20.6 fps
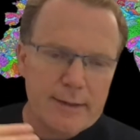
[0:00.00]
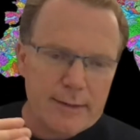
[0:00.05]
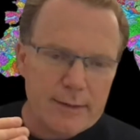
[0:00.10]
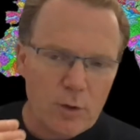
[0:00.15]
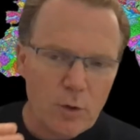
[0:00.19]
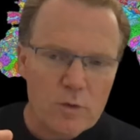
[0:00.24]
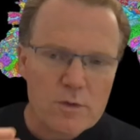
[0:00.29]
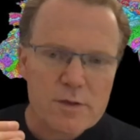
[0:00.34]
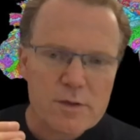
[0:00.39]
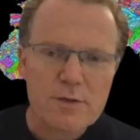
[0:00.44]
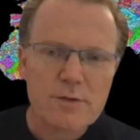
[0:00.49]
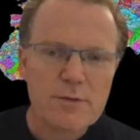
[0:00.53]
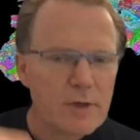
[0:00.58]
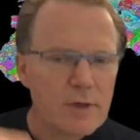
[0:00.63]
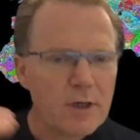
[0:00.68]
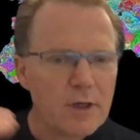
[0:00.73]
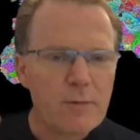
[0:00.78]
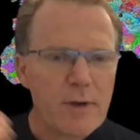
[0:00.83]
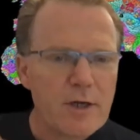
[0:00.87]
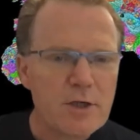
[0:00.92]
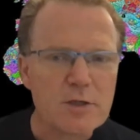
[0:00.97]
those
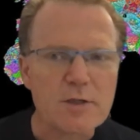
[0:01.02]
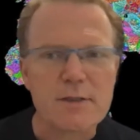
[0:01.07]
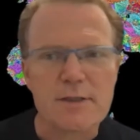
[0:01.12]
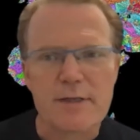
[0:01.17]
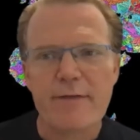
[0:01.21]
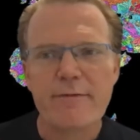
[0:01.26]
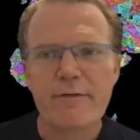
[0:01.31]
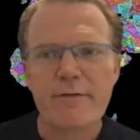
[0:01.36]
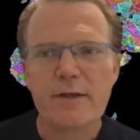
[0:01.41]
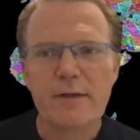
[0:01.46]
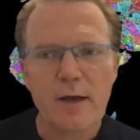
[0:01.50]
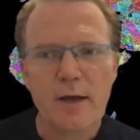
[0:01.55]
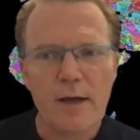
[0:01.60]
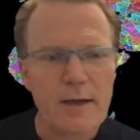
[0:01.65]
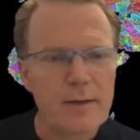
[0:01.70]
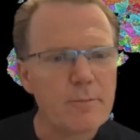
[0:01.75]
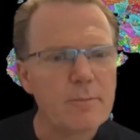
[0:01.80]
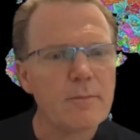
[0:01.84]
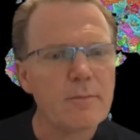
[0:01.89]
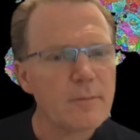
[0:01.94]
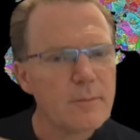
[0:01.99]
three questions every
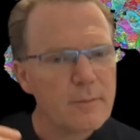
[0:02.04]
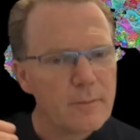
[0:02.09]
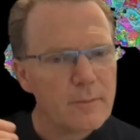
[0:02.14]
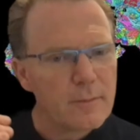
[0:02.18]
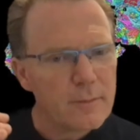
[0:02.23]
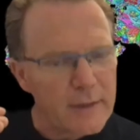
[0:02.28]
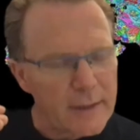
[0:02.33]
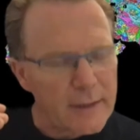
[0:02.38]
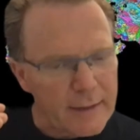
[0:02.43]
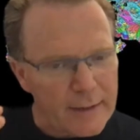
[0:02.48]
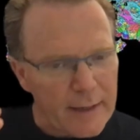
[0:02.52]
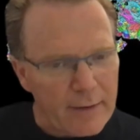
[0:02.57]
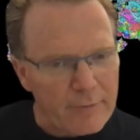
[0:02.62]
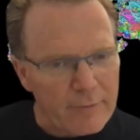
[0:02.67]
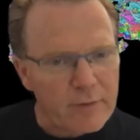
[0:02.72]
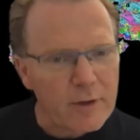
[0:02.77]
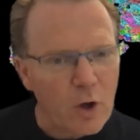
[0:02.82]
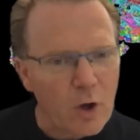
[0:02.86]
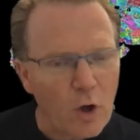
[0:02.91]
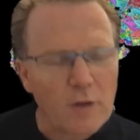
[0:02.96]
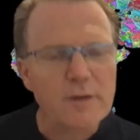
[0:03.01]
time in
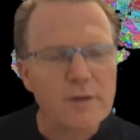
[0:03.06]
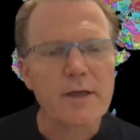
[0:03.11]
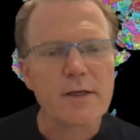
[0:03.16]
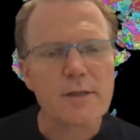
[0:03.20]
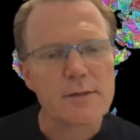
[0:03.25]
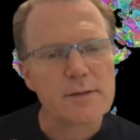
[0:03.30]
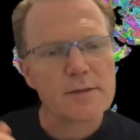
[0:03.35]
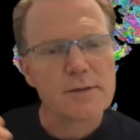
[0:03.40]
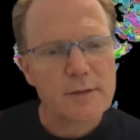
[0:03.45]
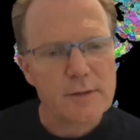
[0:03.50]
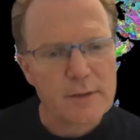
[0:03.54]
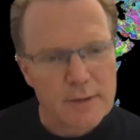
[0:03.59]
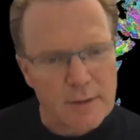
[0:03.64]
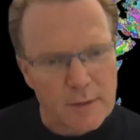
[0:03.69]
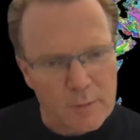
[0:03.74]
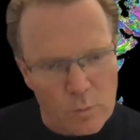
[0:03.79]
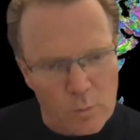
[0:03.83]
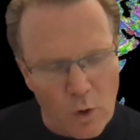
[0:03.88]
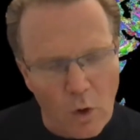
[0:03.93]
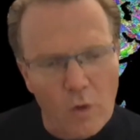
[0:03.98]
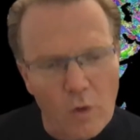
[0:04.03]
every context,
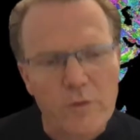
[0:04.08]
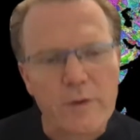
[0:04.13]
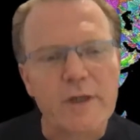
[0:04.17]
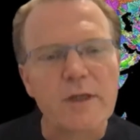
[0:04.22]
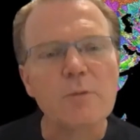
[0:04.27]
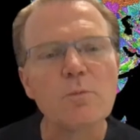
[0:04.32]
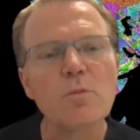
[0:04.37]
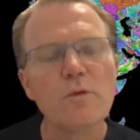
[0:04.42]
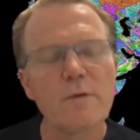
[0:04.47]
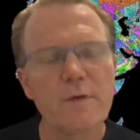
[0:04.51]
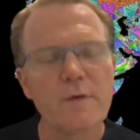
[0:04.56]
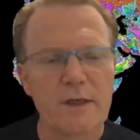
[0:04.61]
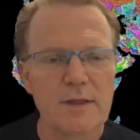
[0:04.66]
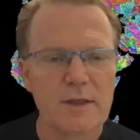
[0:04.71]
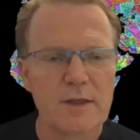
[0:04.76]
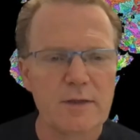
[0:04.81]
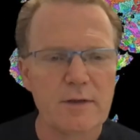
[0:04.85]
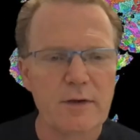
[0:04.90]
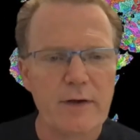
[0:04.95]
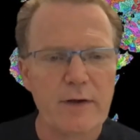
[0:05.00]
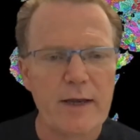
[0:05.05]
we're already moving in
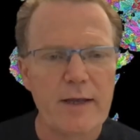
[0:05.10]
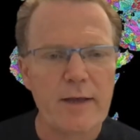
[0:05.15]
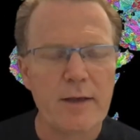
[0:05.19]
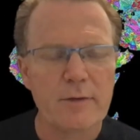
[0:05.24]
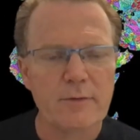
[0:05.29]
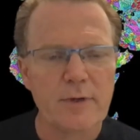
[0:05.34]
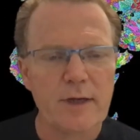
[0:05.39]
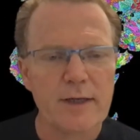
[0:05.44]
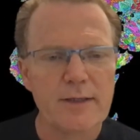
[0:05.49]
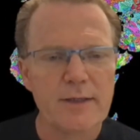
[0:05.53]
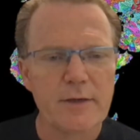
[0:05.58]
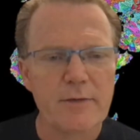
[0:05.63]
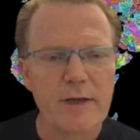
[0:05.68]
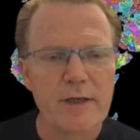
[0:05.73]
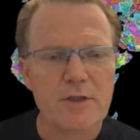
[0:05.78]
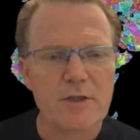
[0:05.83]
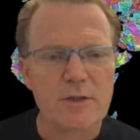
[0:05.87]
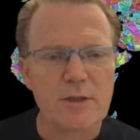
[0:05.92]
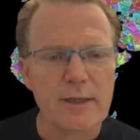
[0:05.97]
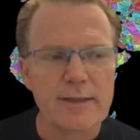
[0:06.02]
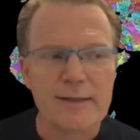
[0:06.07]
the right
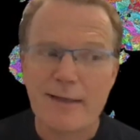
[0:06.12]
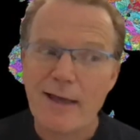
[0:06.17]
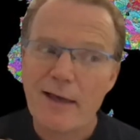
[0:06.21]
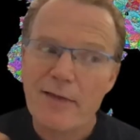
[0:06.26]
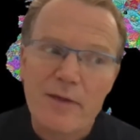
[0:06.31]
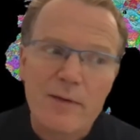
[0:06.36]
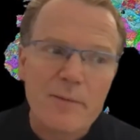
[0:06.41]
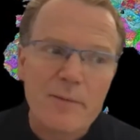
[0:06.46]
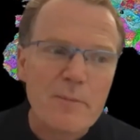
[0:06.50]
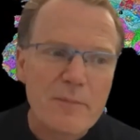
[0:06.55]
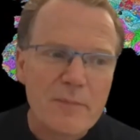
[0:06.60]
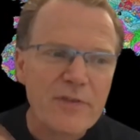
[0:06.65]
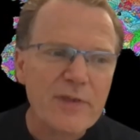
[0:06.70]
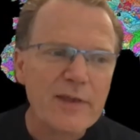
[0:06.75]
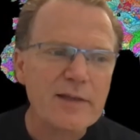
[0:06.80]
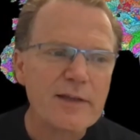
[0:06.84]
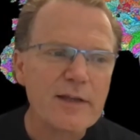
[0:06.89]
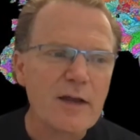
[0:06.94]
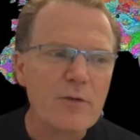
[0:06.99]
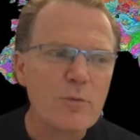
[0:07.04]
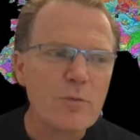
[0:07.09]
direction. And the other
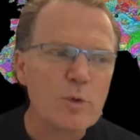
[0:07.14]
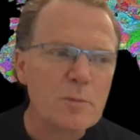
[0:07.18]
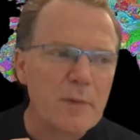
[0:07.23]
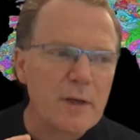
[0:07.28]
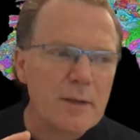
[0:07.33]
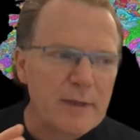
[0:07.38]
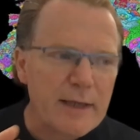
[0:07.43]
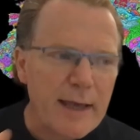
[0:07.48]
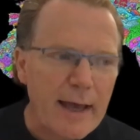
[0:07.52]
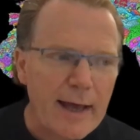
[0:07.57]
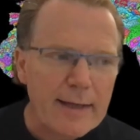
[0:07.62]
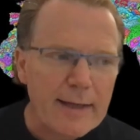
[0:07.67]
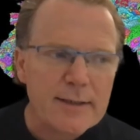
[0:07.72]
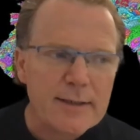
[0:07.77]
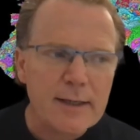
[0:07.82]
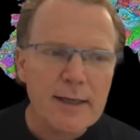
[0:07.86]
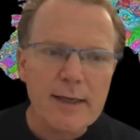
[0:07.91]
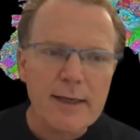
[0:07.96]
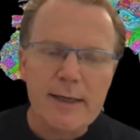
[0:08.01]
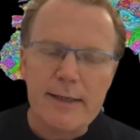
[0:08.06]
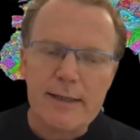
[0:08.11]
thing that I would maybe
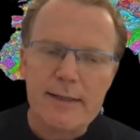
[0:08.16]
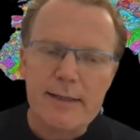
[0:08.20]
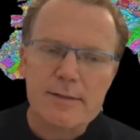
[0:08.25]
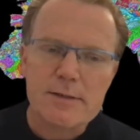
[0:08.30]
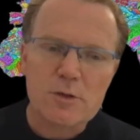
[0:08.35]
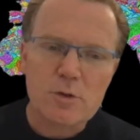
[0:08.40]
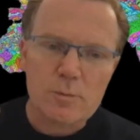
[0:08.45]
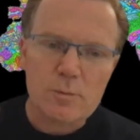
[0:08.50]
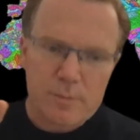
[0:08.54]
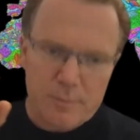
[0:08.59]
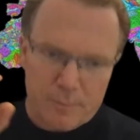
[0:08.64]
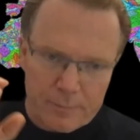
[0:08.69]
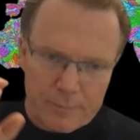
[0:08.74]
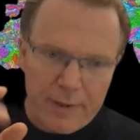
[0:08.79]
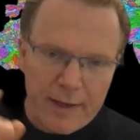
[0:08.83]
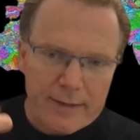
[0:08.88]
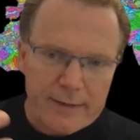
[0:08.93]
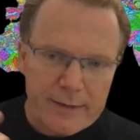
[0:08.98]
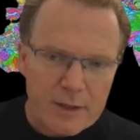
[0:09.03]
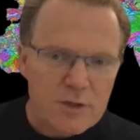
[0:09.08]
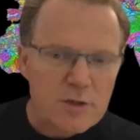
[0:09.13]
add is to
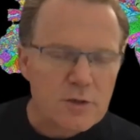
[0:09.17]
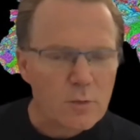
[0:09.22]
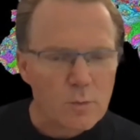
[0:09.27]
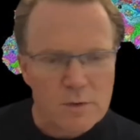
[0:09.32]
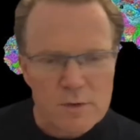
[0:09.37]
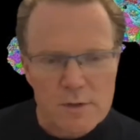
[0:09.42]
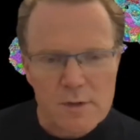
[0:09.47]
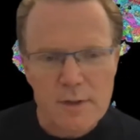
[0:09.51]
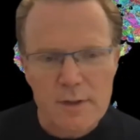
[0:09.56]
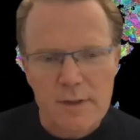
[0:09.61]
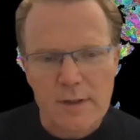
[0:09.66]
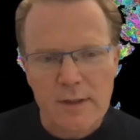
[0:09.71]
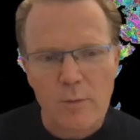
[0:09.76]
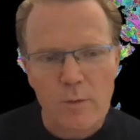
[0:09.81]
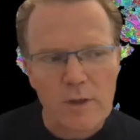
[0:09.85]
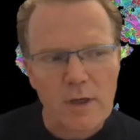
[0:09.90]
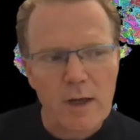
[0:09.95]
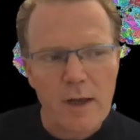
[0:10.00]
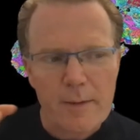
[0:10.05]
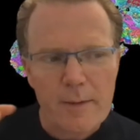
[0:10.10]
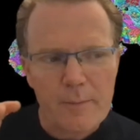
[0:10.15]
pay attention to
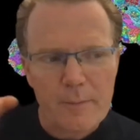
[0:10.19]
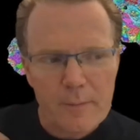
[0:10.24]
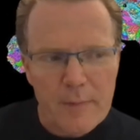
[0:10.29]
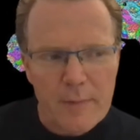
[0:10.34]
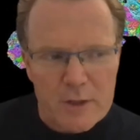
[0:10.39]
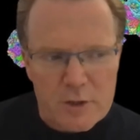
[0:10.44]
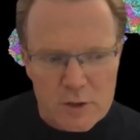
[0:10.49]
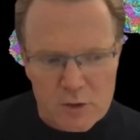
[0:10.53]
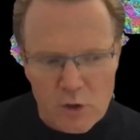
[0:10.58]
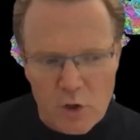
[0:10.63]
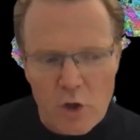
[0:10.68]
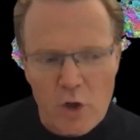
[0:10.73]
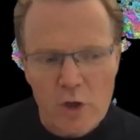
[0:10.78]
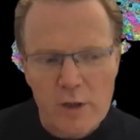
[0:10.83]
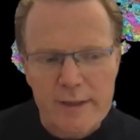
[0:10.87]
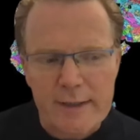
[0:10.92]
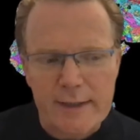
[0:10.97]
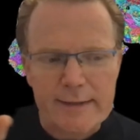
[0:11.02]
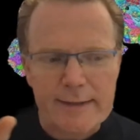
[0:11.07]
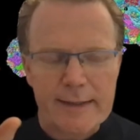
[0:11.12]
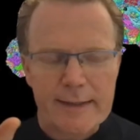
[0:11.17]
what I mentioned
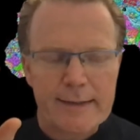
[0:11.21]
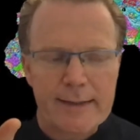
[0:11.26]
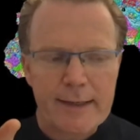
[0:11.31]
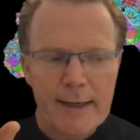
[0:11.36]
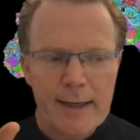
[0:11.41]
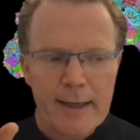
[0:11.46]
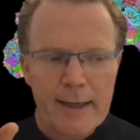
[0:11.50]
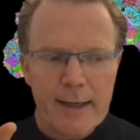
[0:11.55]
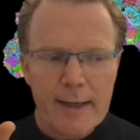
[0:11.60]
earlier, that